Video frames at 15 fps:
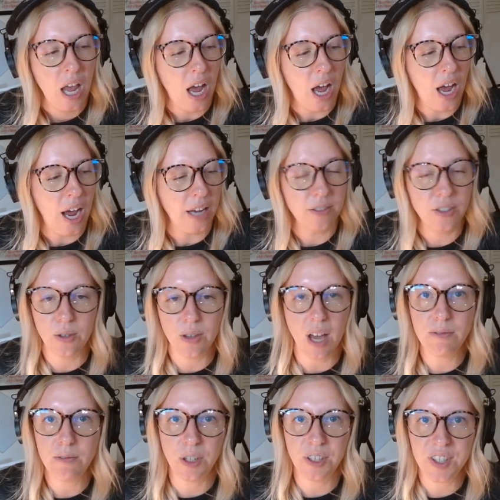I do that
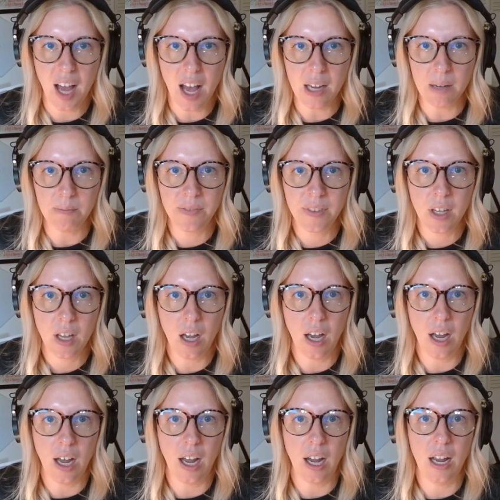full time.
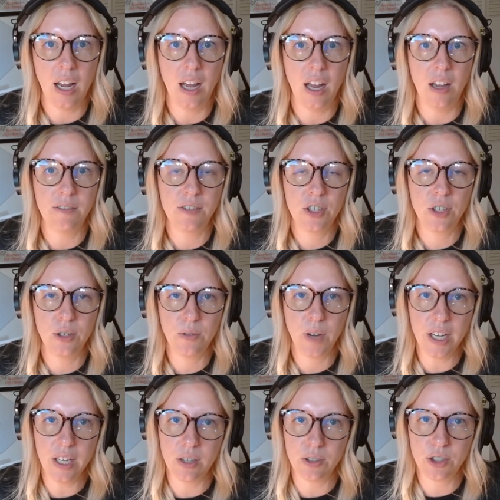I have 2
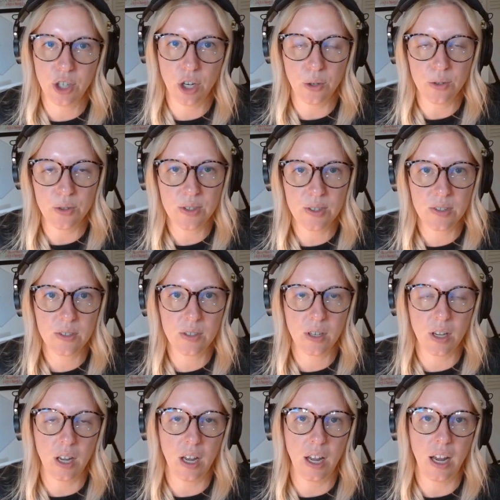radio shows.
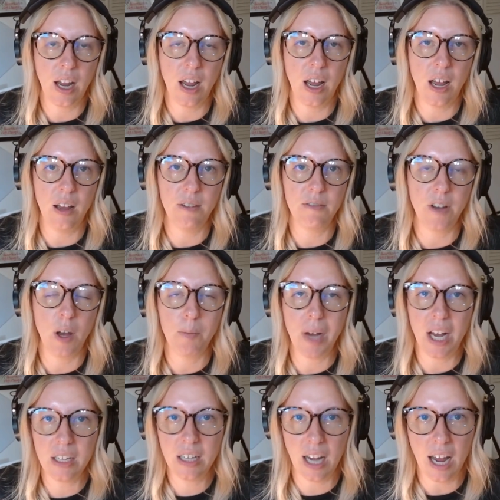I have a
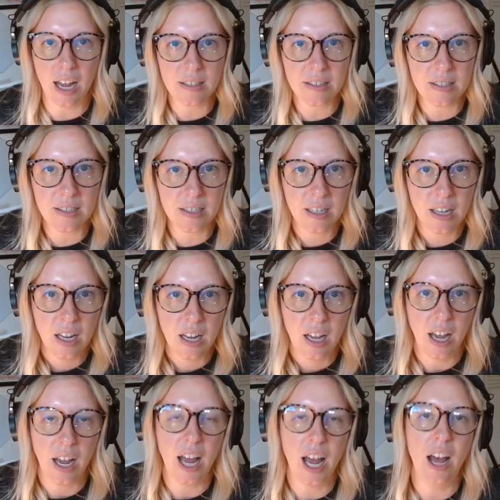podcast.
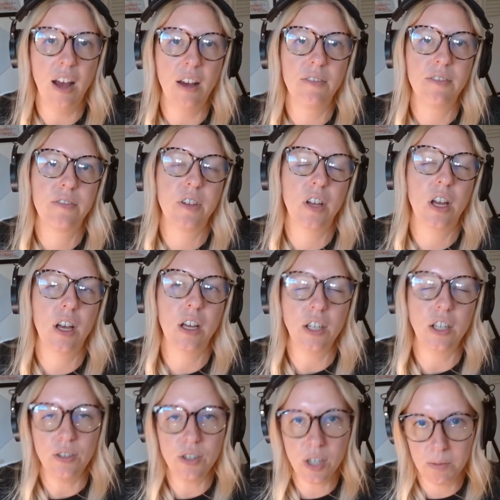I have a
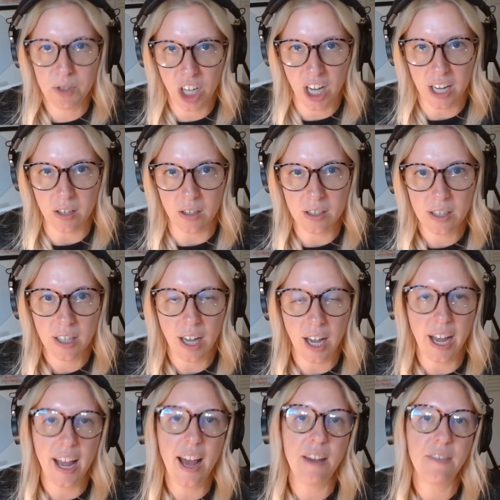YouTube channel.
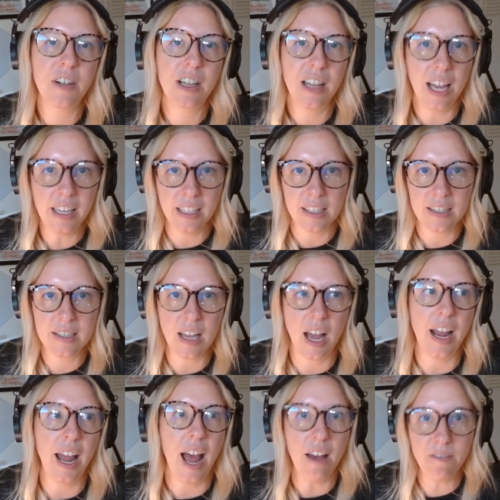I have clients. I
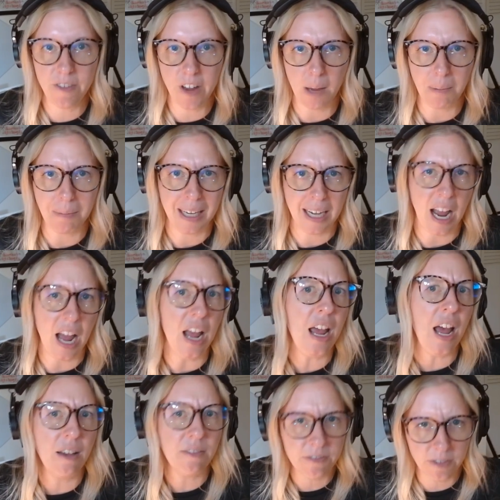have family. I
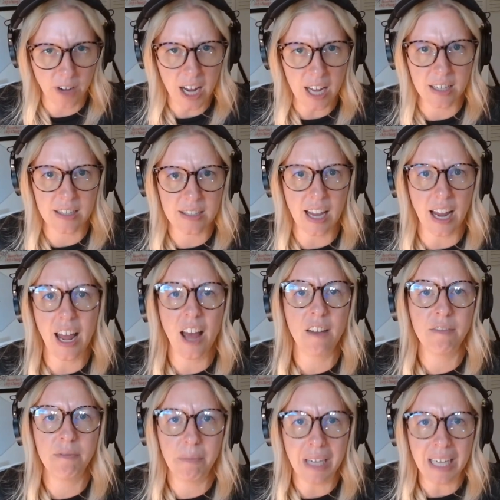have friends. I
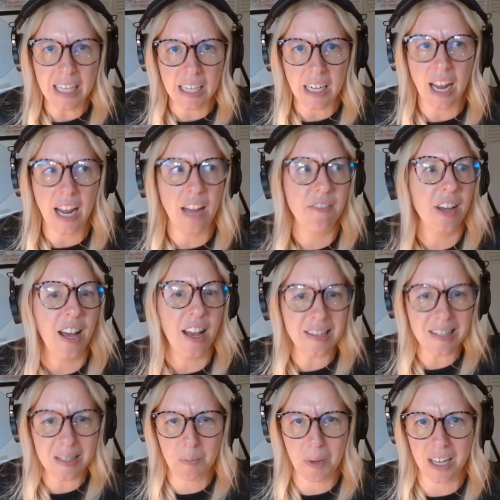have me. I have a
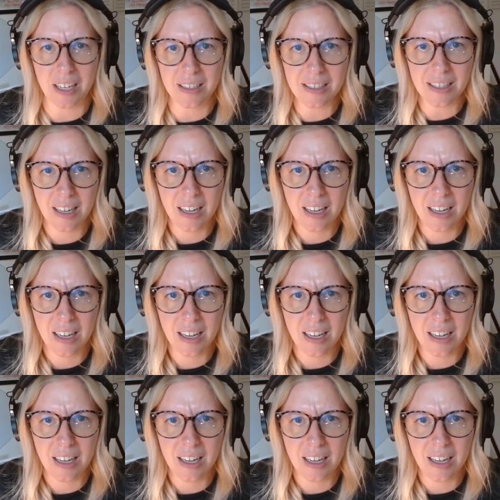husband